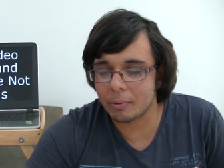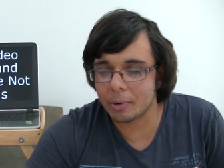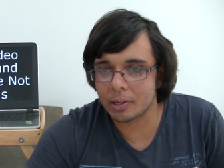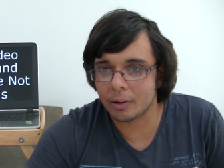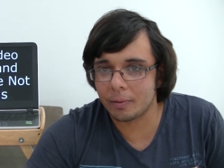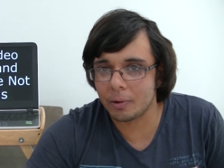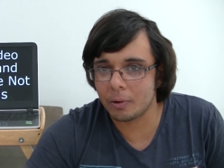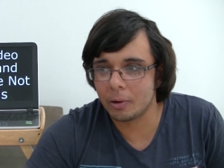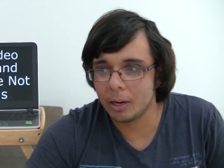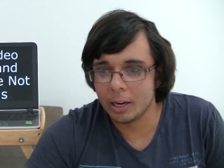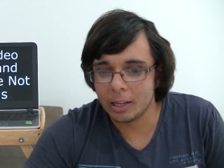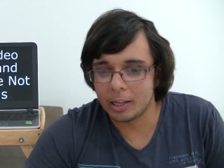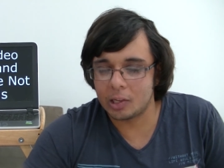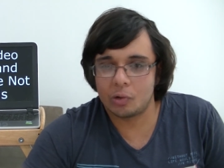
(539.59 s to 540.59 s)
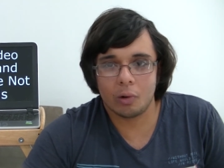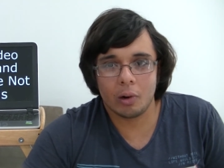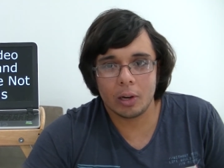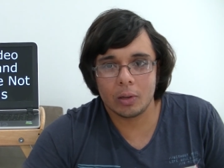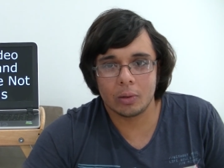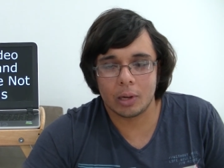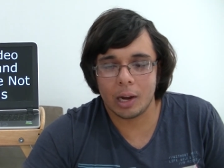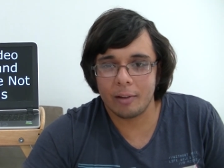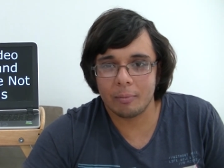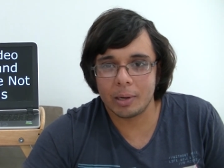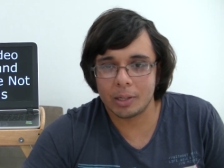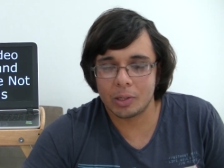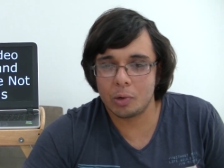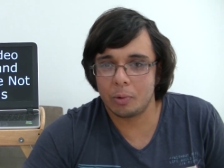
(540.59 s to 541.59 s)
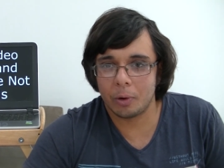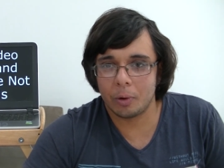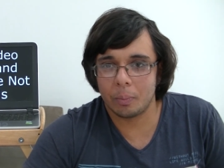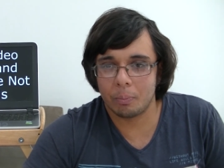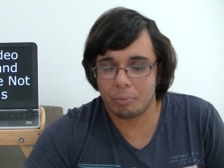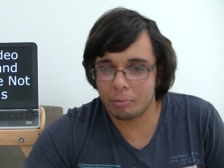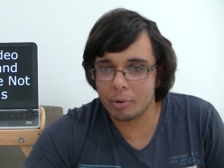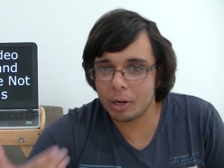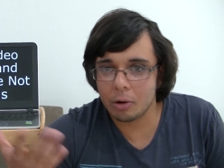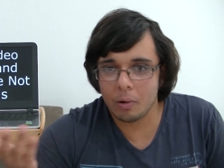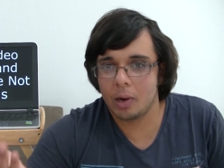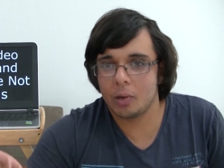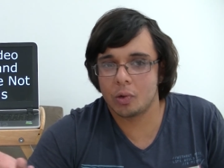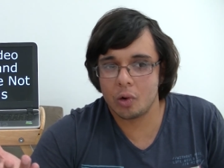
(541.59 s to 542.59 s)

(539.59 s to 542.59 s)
which I feel the Australian government is doing a pretty alright